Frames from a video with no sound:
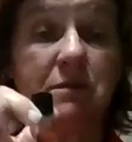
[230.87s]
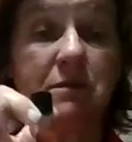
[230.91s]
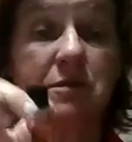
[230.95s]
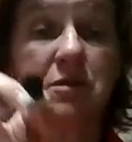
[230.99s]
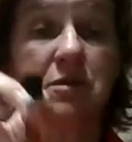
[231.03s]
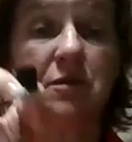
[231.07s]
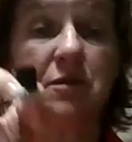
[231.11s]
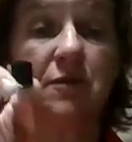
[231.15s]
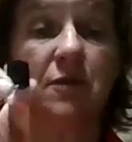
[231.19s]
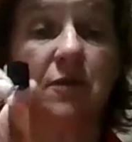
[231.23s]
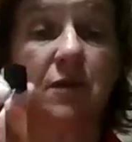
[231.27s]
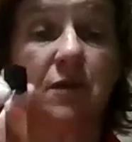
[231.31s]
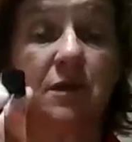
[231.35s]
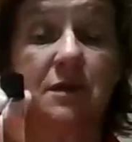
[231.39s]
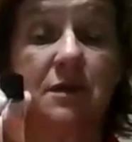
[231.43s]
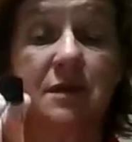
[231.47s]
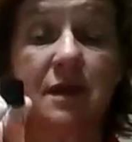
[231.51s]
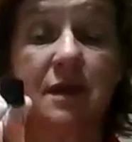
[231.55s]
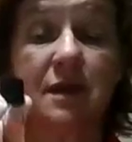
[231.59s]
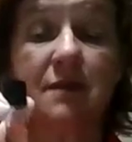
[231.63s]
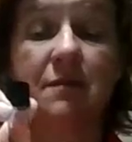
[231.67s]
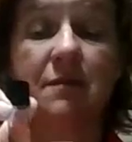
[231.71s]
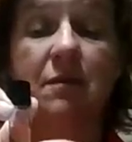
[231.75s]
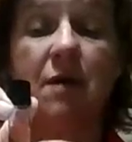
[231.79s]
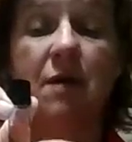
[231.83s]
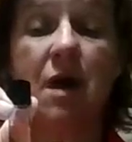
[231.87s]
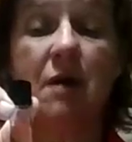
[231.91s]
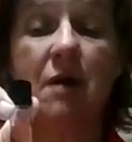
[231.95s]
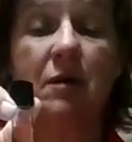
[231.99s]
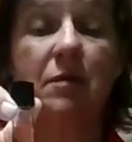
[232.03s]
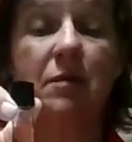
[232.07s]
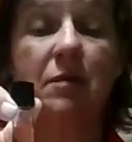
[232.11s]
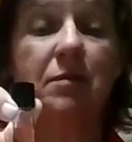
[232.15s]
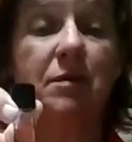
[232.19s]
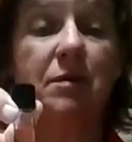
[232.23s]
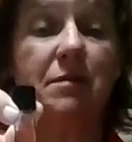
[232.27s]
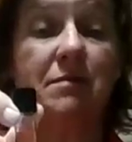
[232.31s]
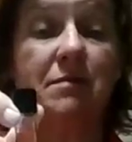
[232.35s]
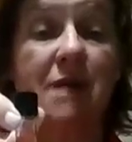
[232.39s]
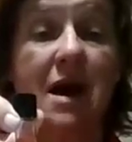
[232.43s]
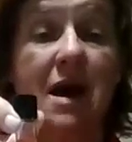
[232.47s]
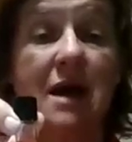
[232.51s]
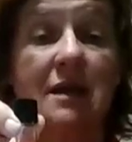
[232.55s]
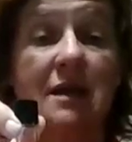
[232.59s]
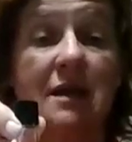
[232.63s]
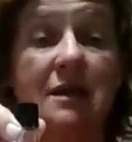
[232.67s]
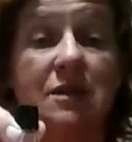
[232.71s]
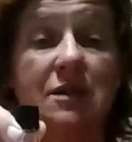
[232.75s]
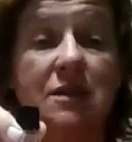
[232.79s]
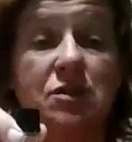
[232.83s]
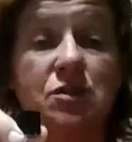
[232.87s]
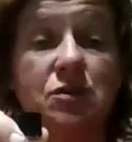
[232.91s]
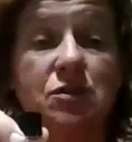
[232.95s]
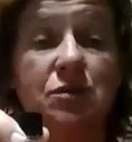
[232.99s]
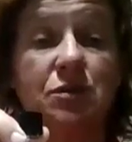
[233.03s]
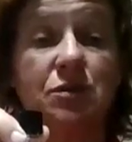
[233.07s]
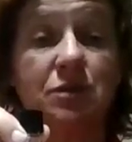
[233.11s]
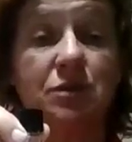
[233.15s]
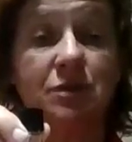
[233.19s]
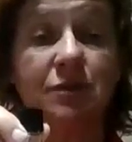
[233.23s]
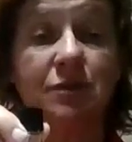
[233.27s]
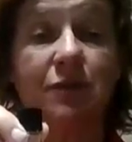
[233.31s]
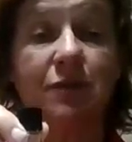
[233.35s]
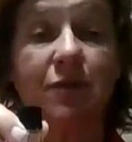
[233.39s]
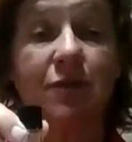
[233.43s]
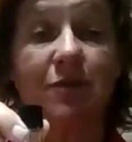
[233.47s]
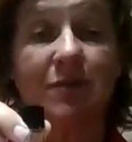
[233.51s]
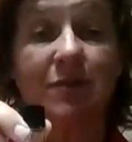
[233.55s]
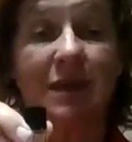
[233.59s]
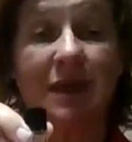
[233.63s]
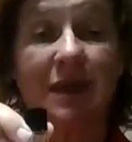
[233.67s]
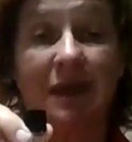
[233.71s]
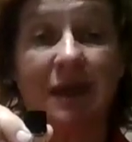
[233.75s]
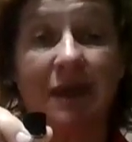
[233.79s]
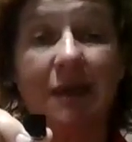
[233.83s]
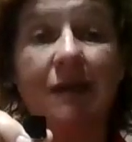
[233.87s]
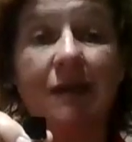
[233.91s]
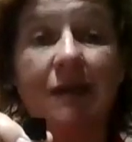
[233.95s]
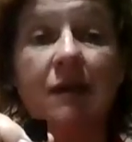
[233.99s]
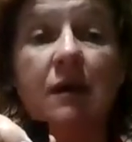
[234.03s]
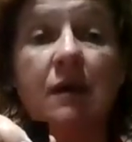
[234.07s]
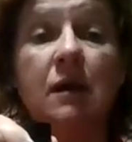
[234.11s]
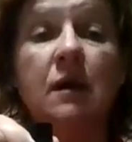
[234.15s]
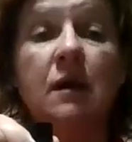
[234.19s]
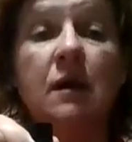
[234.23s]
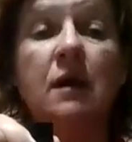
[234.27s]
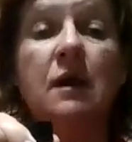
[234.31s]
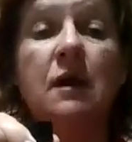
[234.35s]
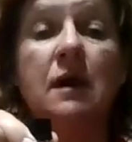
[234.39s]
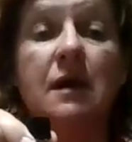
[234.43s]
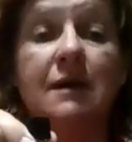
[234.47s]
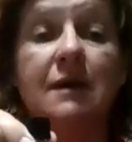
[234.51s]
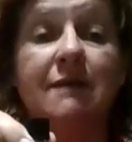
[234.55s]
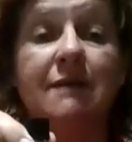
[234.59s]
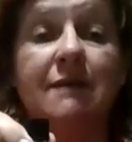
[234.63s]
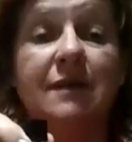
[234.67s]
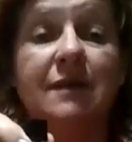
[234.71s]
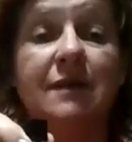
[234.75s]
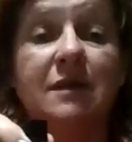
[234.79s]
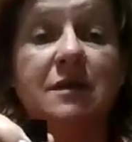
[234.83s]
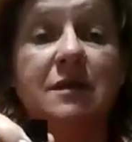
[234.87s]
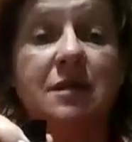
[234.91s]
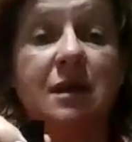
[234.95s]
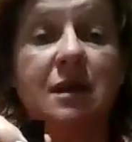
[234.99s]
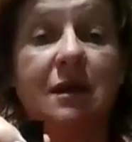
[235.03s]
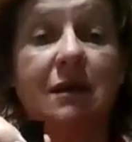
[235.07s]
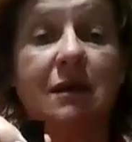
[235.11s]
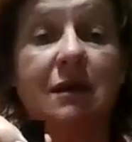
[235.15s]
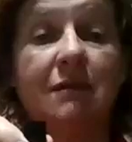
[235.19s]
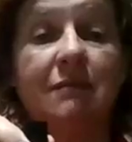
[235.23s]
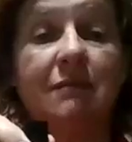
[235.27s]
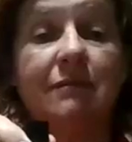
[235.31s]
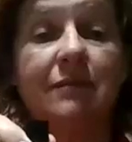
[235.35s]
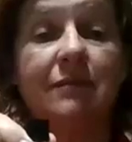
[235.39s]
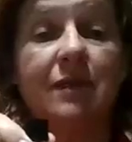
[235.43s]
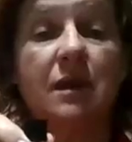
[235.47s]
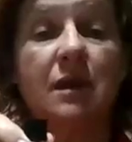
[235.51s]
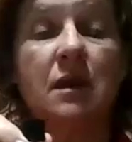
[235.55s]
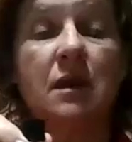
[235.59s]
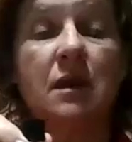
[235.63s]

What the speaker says: So for example, I would put my initials for me, MVC,